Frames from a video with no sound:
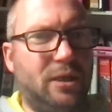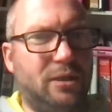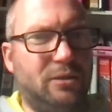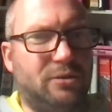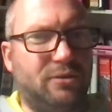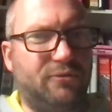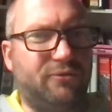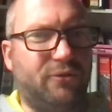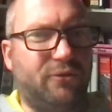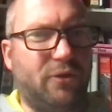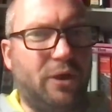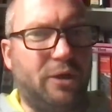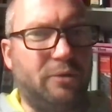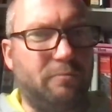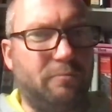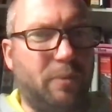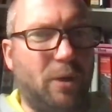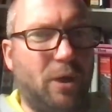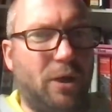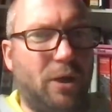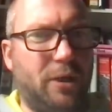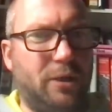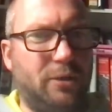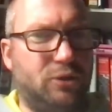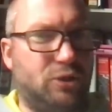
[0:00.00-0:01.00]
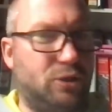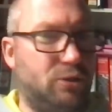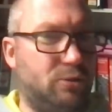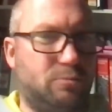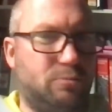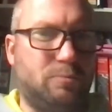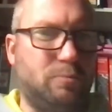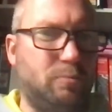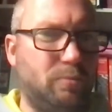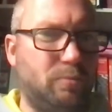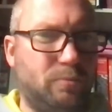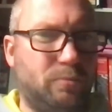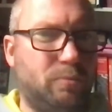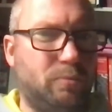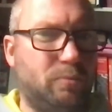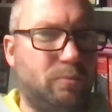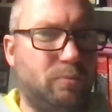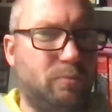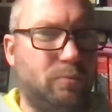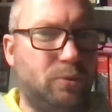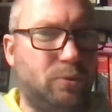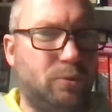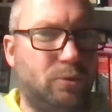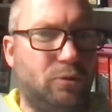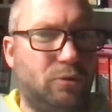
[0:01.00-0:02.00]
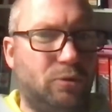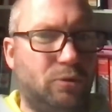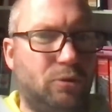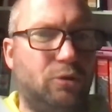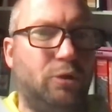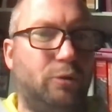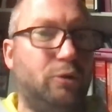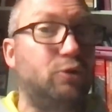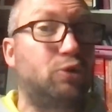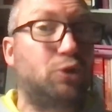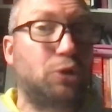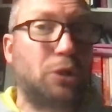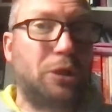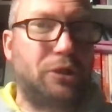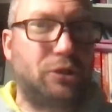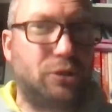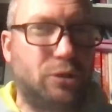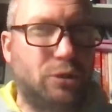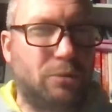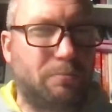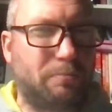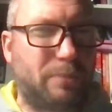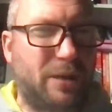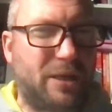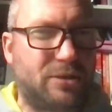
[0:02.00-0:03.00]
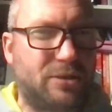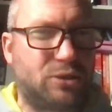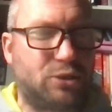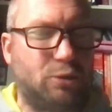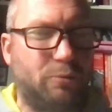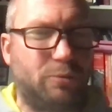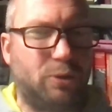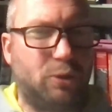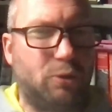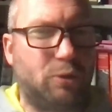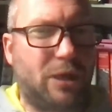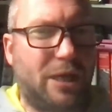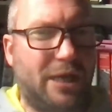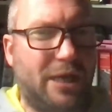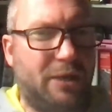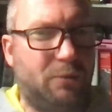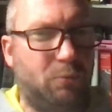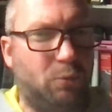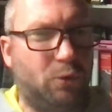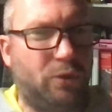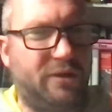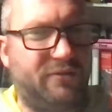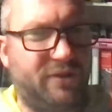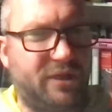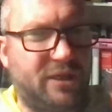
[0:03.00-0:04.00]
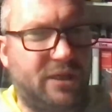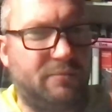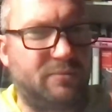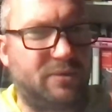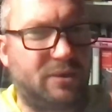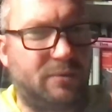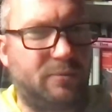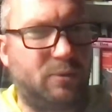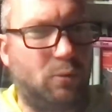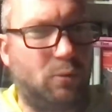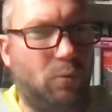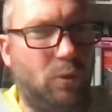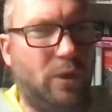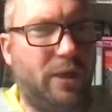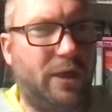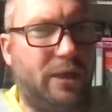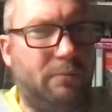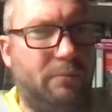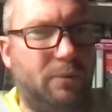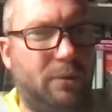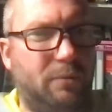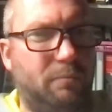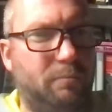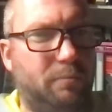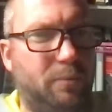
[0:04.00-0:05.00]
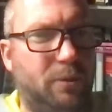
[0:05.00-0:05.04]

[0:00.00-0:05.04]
defined by just you try and do the best job you can, whatever comes up your way. But